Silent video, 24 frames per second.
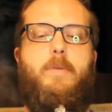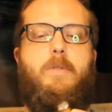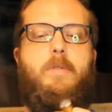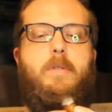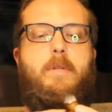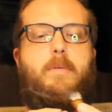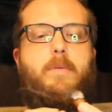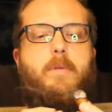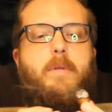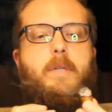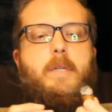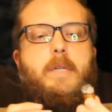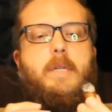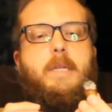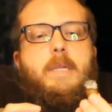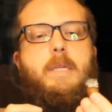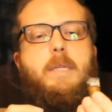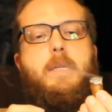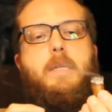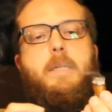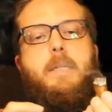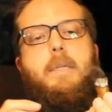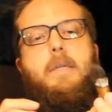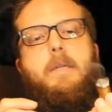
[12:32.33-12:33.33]
to really
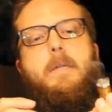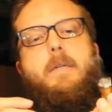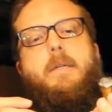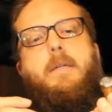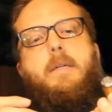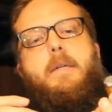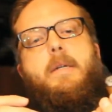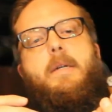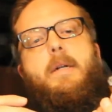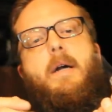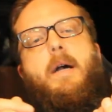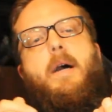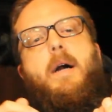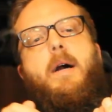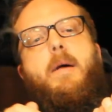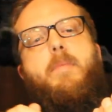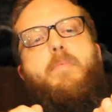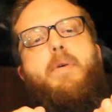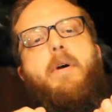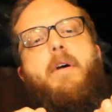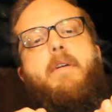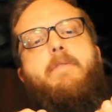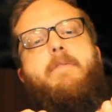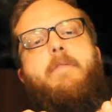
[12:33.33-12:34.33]

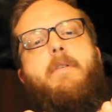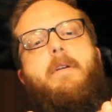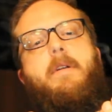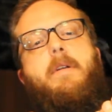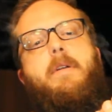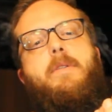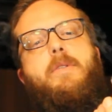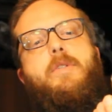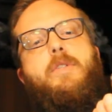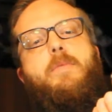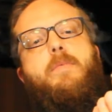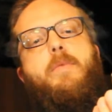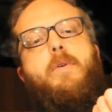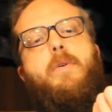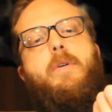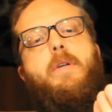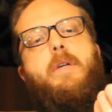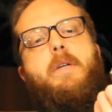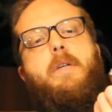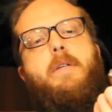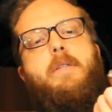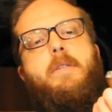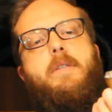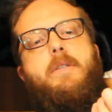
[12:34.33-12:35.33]
puff on it and
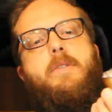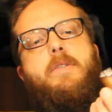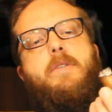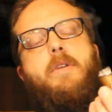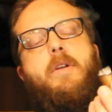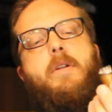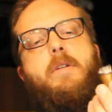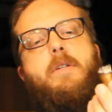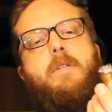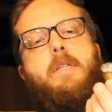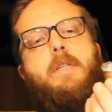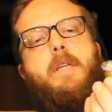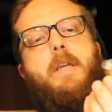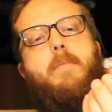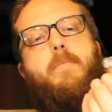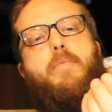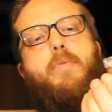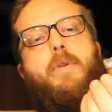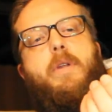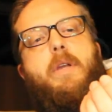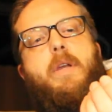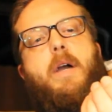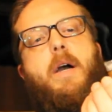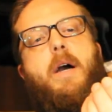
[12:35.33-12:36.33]
smoke it because it's starting to get
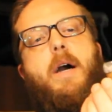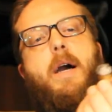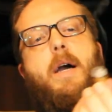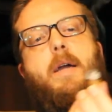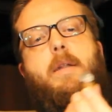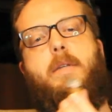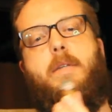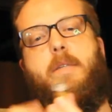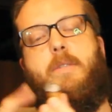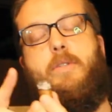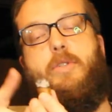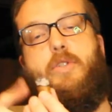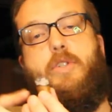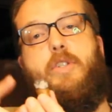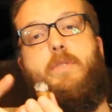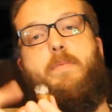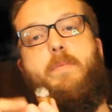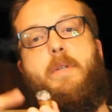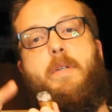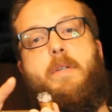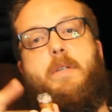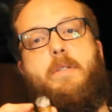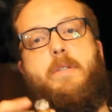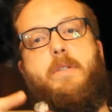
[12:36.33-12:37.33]
pretty hot.
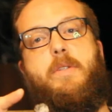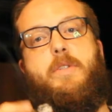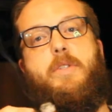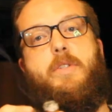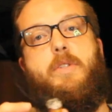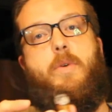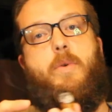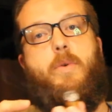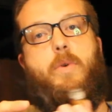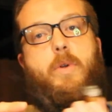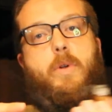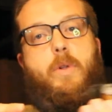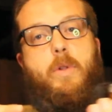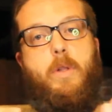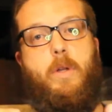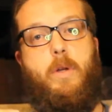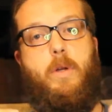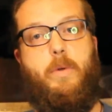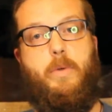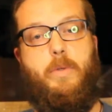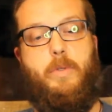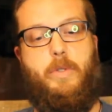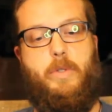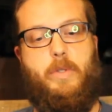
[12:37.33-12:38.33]
Because it's so
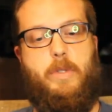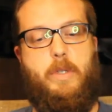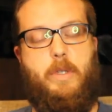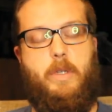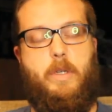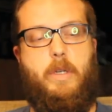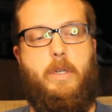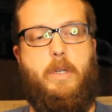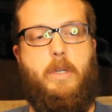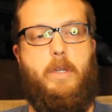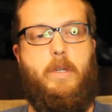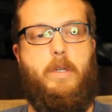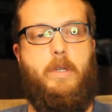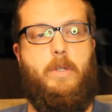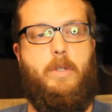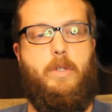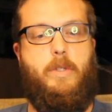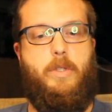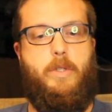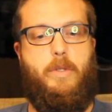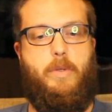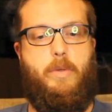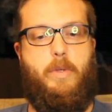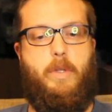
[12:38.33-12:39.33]
close
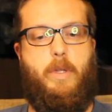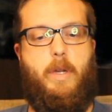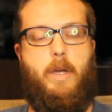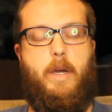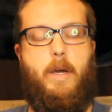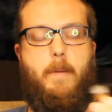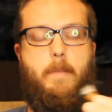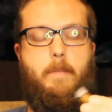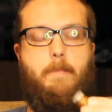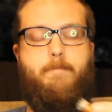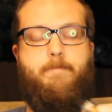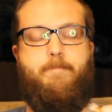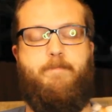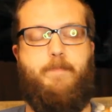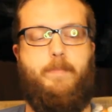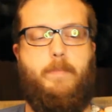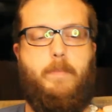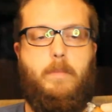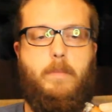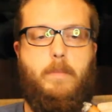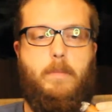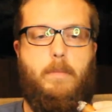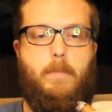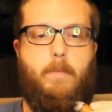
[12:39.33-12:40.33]
to the nub,
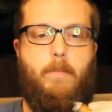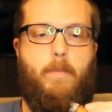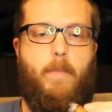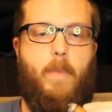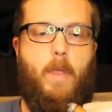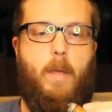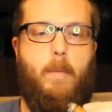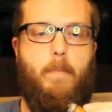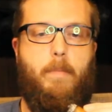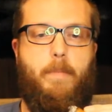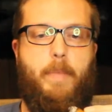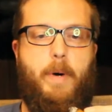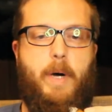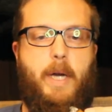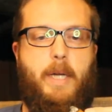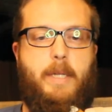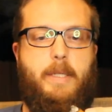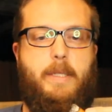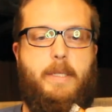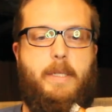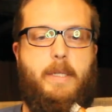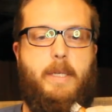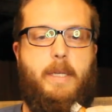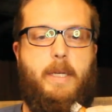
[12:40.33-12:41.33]

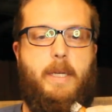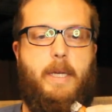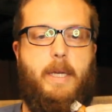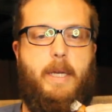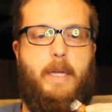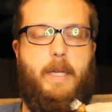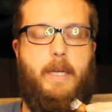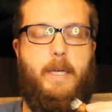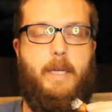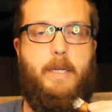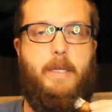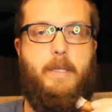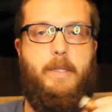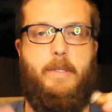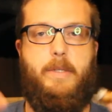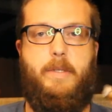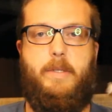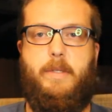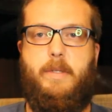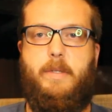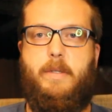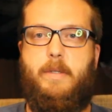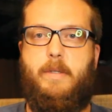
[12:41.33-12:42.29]
but it is